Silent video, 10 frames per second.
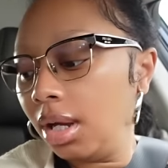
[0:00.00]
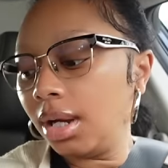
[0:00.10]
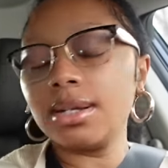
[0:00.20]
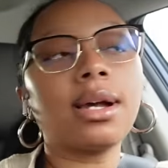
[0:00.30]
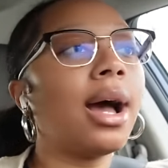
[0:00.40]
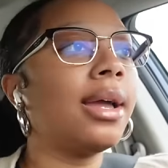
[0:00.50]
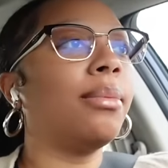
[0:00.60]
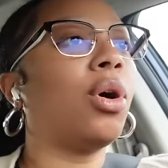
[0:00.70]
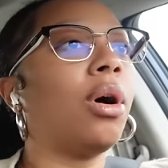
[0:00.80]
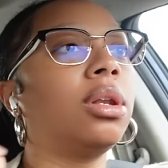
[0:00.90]
because I
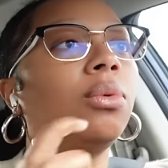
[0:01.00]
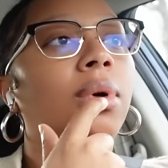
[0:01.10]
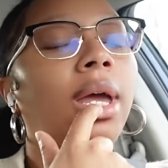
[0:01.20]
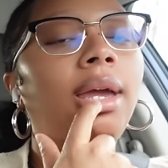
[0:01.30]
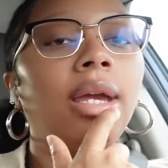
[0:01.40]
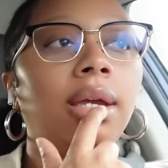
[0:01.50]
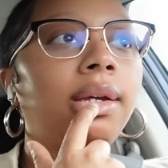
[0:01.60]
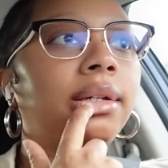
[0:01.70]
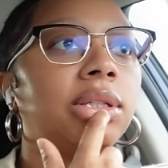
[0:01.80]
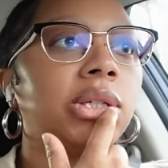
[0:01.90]
am on the way
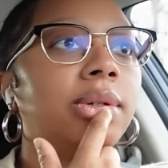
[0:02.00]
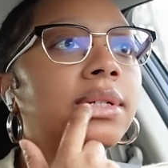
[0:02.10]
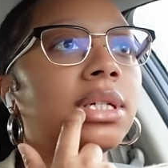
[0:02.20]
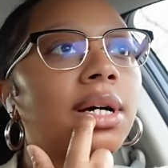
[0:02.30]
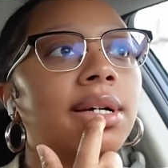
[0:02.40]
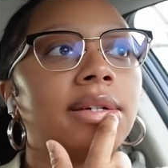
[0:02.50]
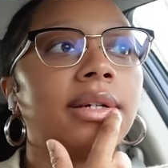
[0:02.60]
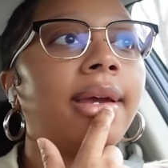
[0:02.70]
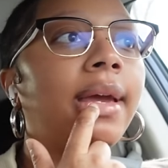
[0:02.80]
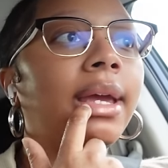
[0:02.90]
to a
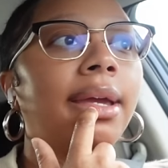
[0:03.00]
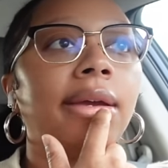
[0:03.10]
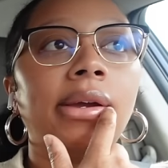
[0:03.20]
Target